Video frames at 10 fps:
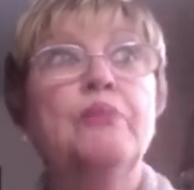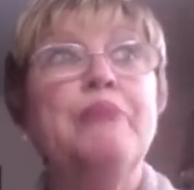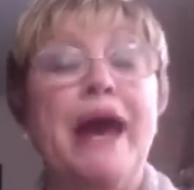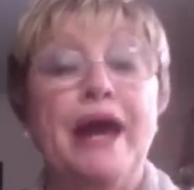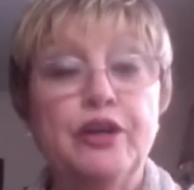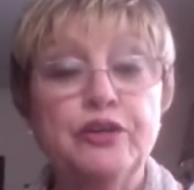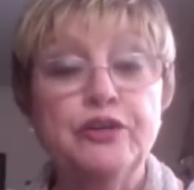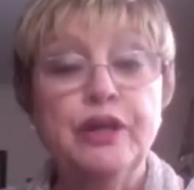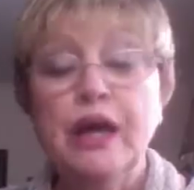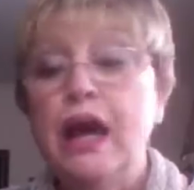
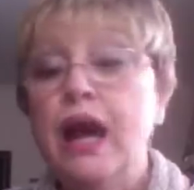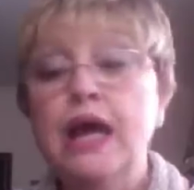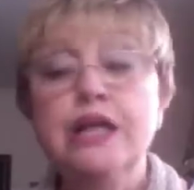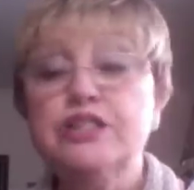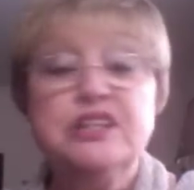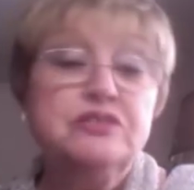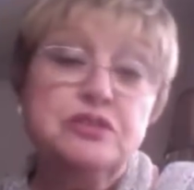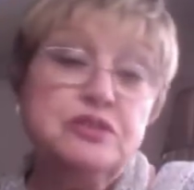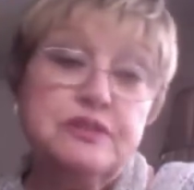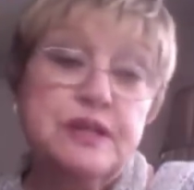pattern, and she
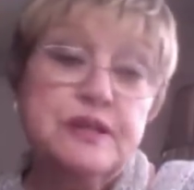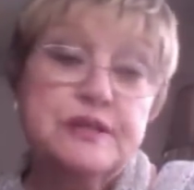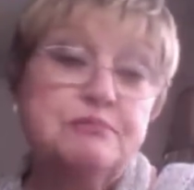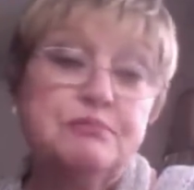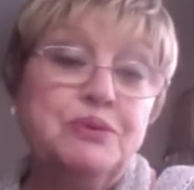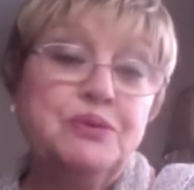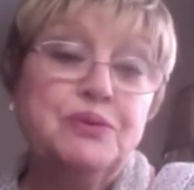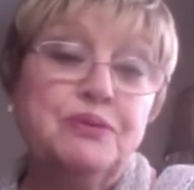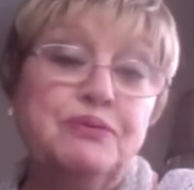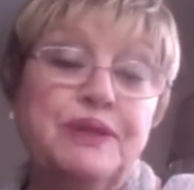just does it
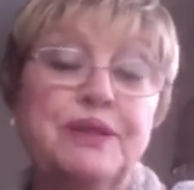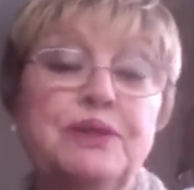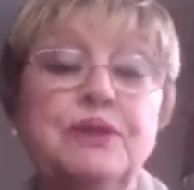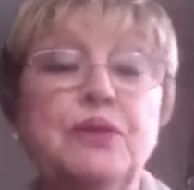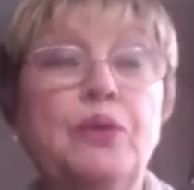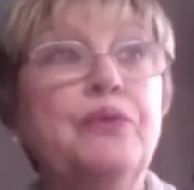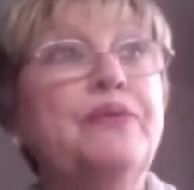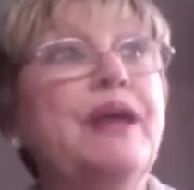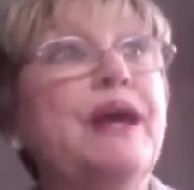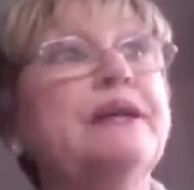beautifully. You know
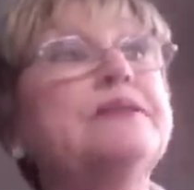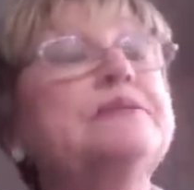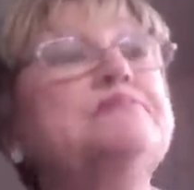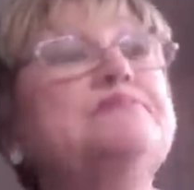that